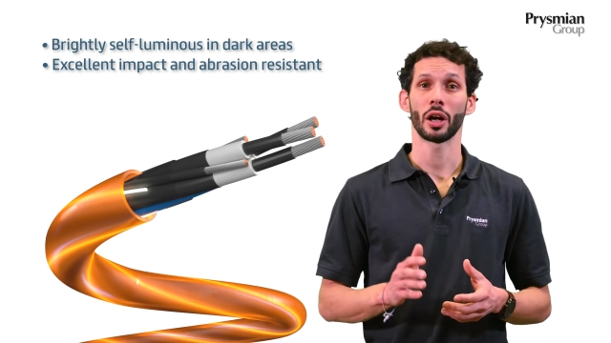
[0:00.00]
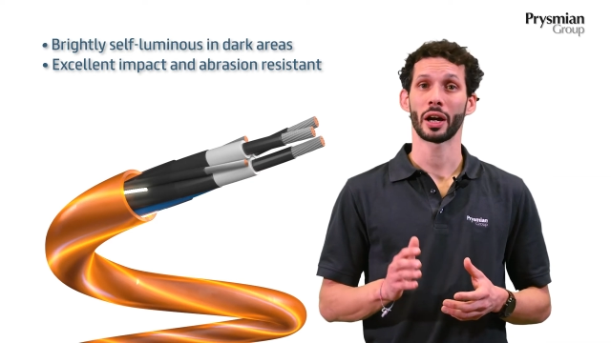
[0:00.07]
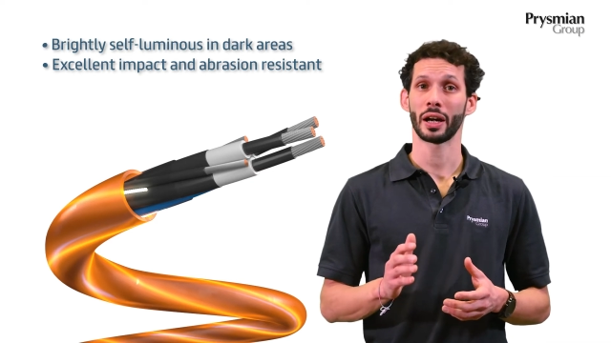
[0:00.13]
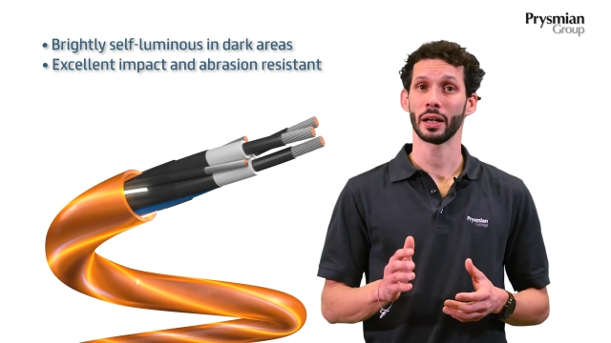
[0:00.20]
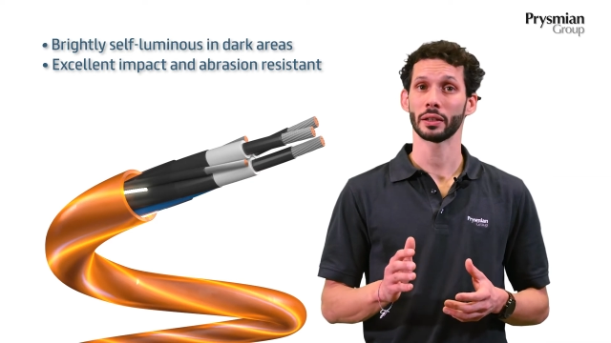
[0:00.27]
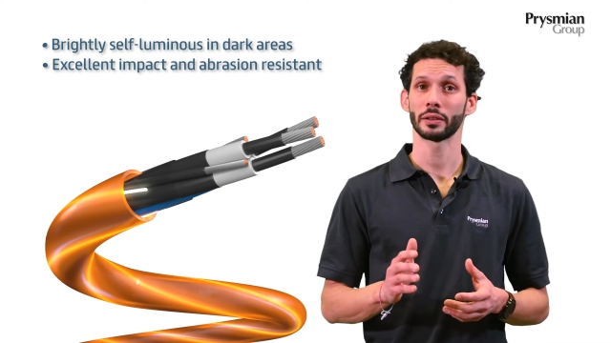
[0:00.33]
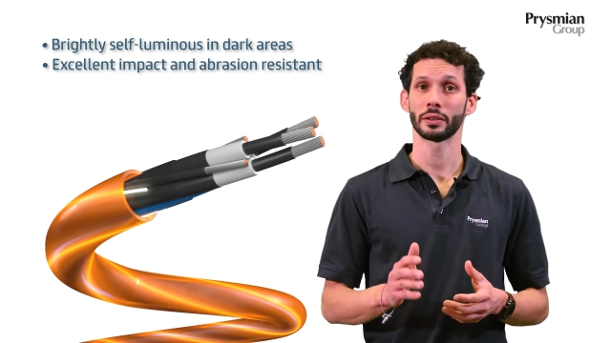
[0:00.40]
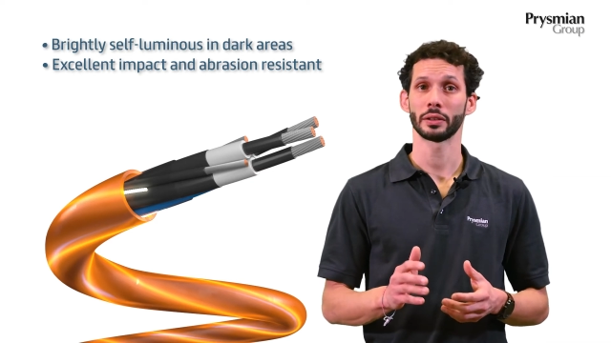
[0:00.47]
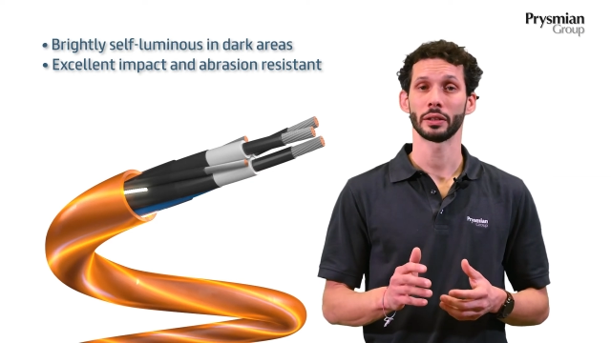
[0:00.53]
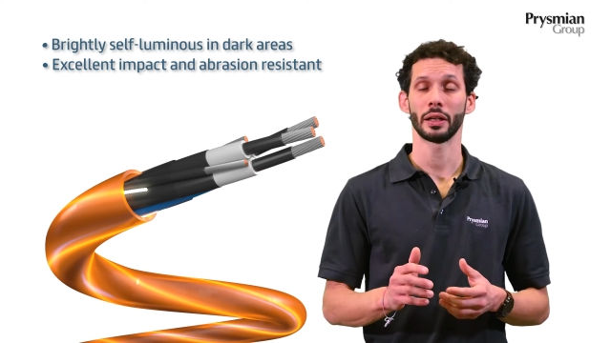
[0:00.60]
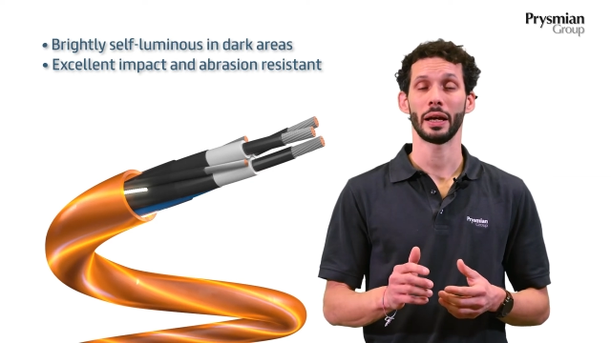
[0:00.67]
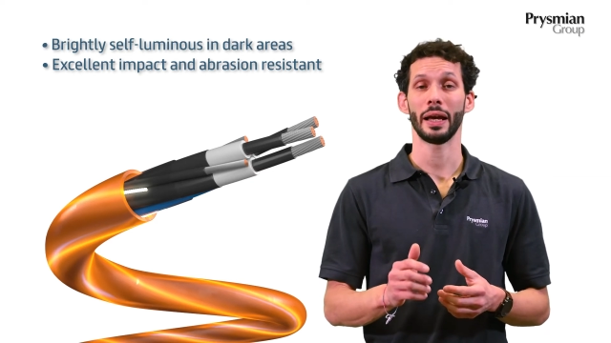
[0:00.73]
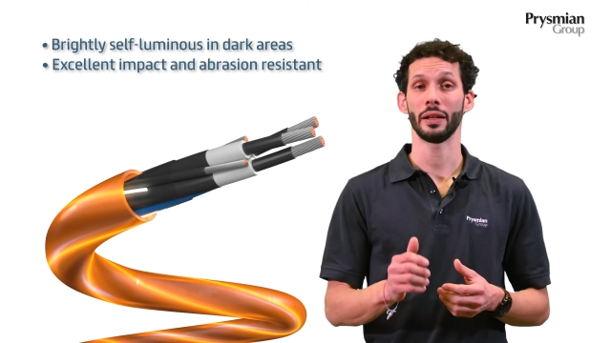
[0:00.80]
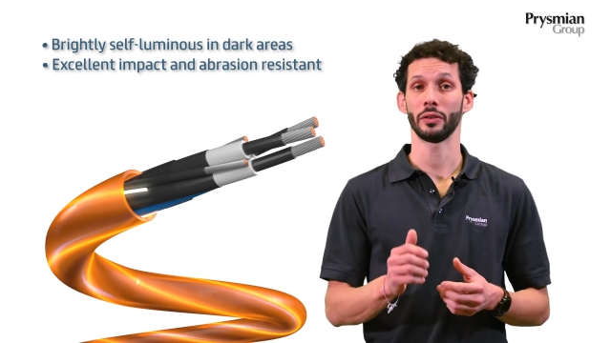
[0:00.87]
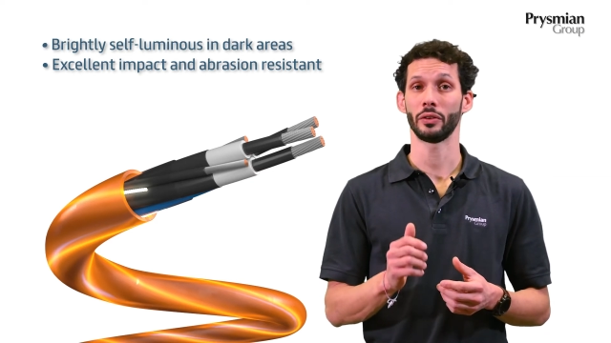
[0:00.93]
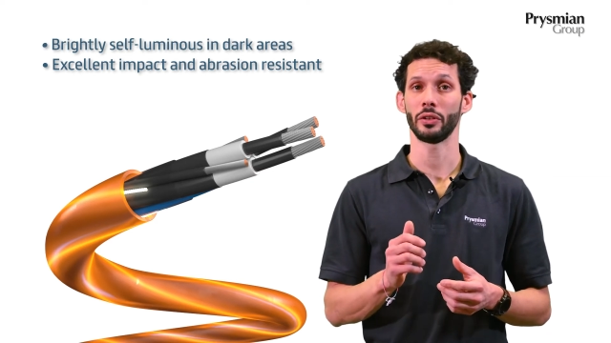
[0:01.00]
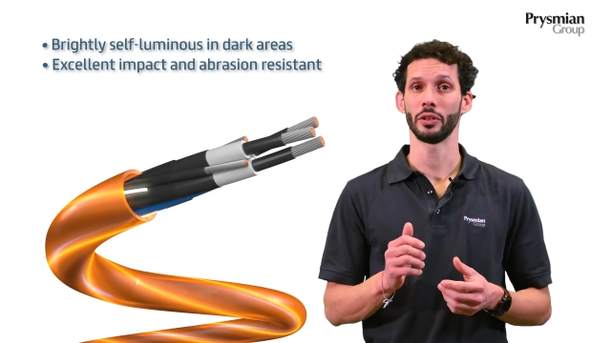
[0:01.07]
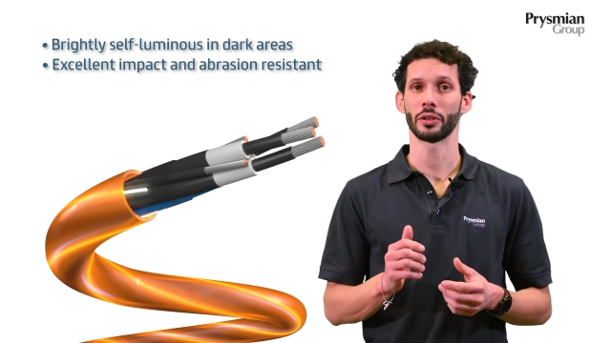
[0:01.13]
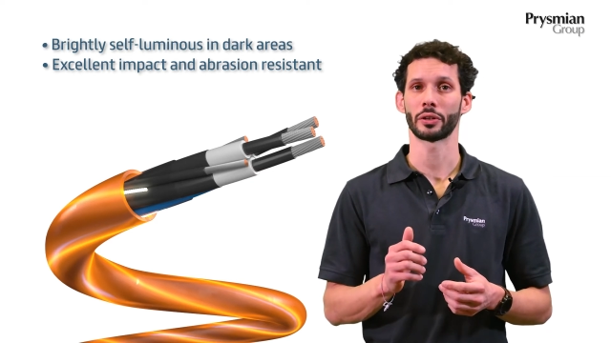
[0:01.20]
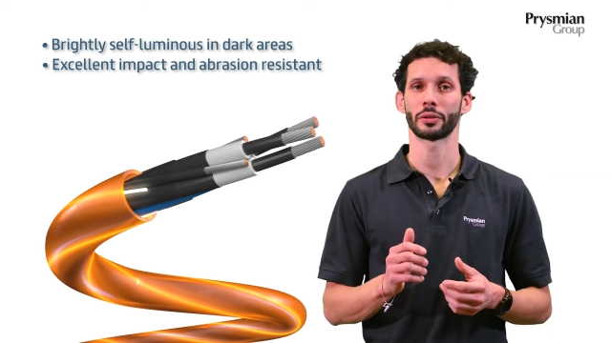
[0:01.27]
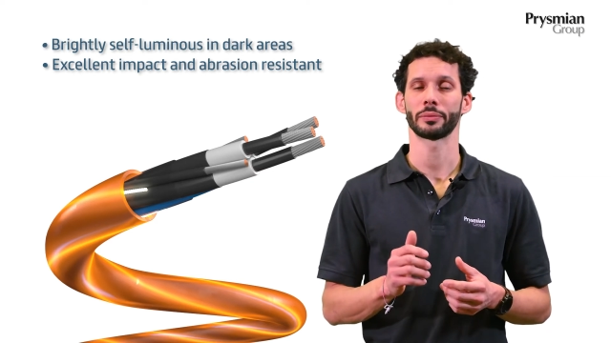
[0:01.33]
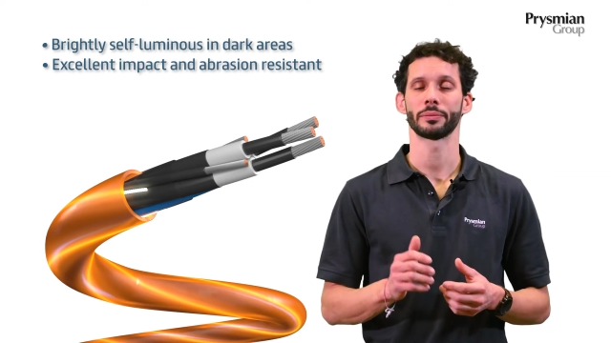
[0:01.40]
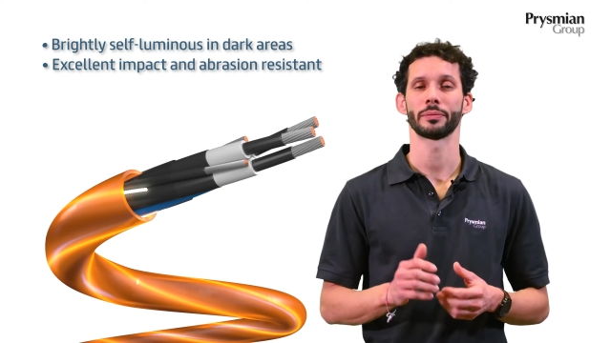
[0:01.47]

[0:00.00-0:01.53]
cut and tear.